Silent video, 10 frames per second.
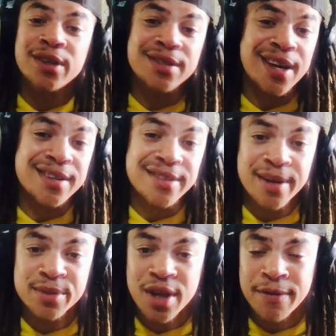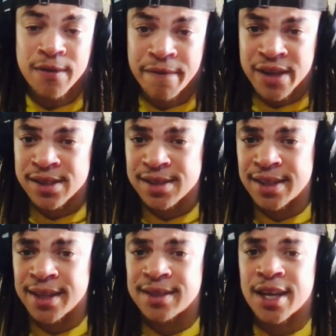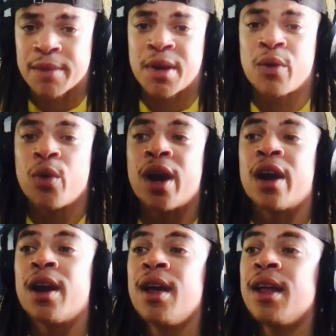This kind of stems off of a Vengeance Day segment where